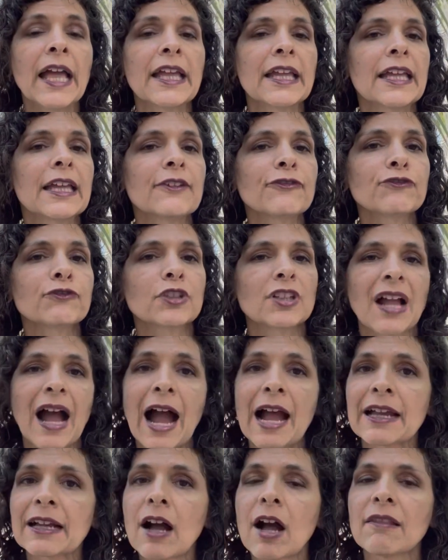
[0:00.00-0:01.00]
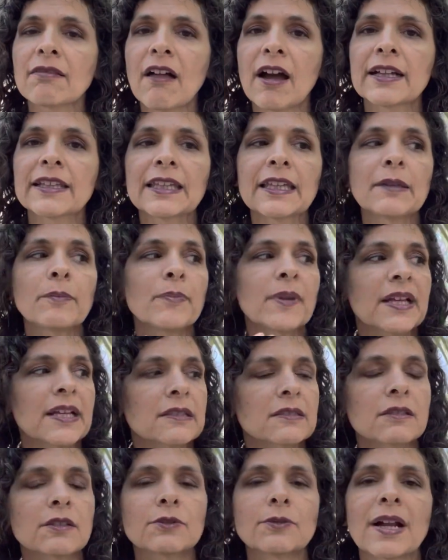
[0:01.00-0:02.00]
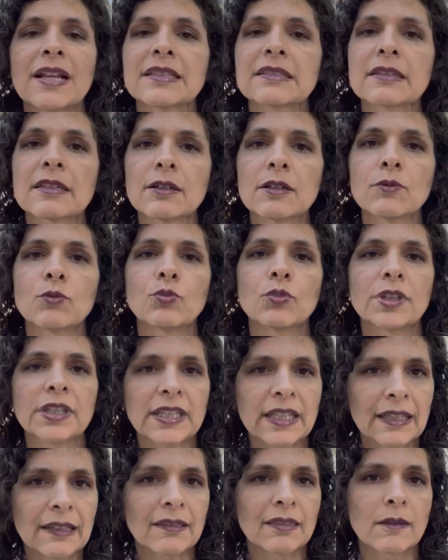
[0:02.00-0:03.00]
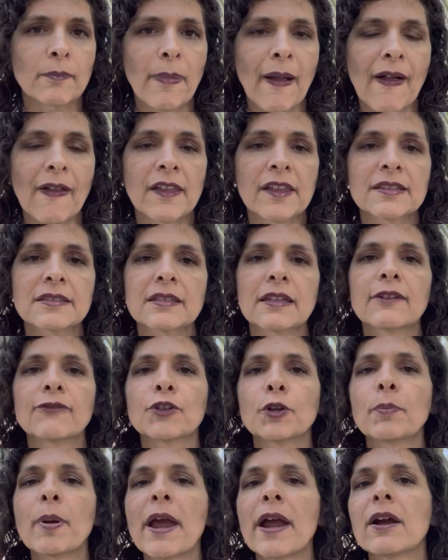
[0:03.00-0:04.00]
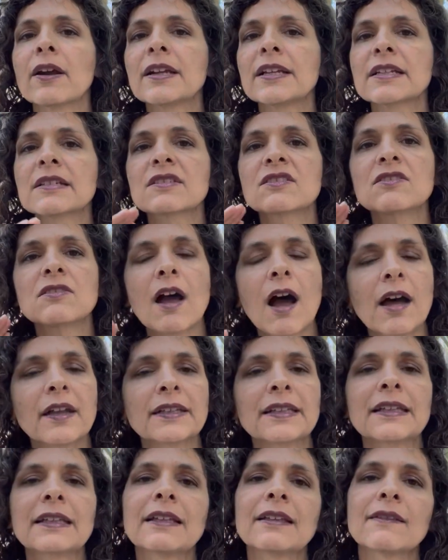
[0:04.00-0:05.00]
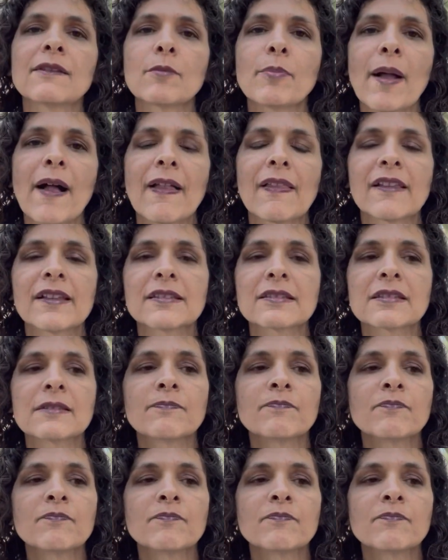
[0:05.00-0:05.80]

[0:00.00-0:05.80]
If I got lucky because Lorenza would eat the pellets. If your parrot is not eating the pellets,